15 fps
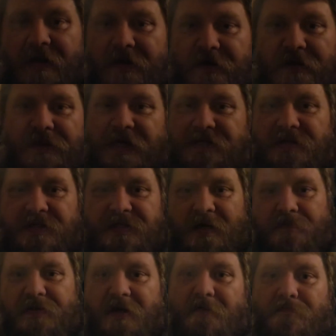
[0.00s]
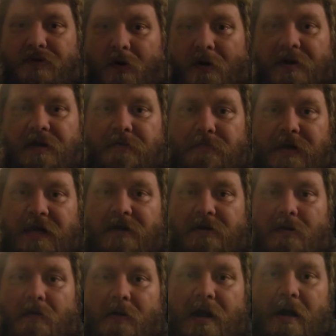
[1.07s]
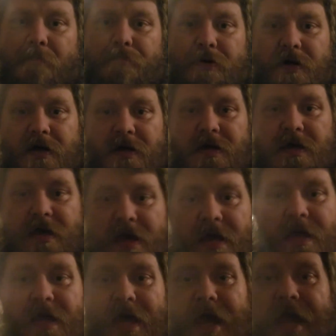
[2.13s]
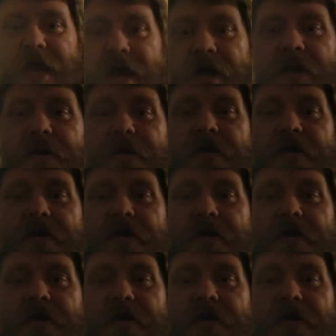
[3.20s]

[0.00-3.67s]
this is something important to me growing up. And